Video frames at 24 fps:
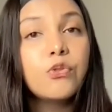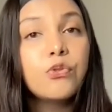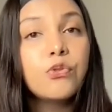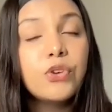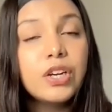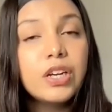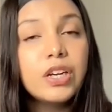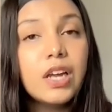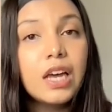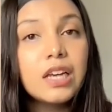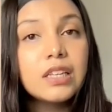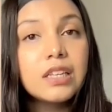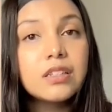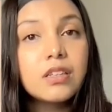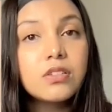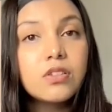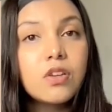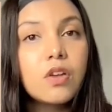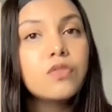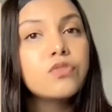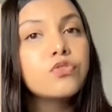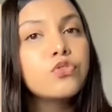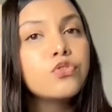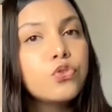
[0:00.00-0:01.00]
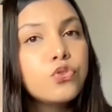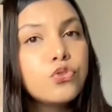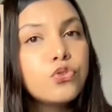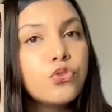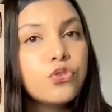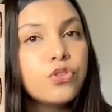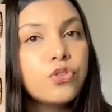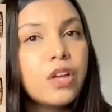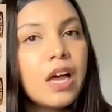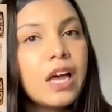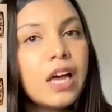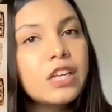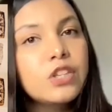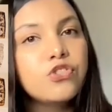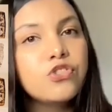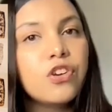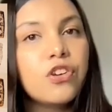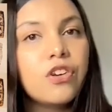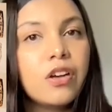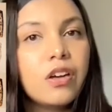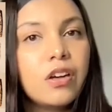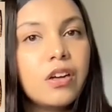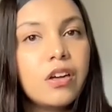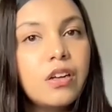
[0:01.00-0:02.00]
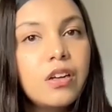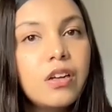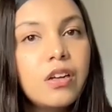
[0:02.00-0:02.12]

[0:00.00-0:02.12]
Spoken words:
treatises of Sushruta and Charaka.